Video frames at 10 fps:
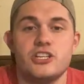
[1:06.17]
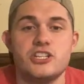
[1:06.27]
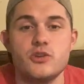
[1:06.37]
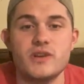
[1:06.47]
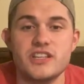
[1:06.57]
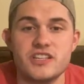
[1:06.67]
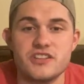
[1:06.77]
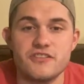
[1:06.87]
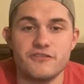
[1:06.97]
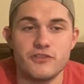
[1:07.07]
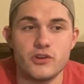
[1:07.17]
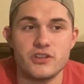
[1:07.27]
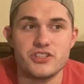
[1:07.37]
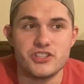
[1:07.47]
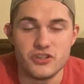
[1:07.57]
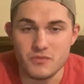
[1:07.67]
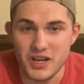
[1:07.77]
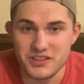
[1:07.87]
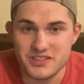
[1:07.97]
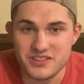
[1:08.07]
doing this for 2
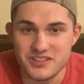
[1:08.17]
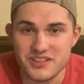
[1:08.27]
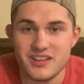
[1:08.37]
months.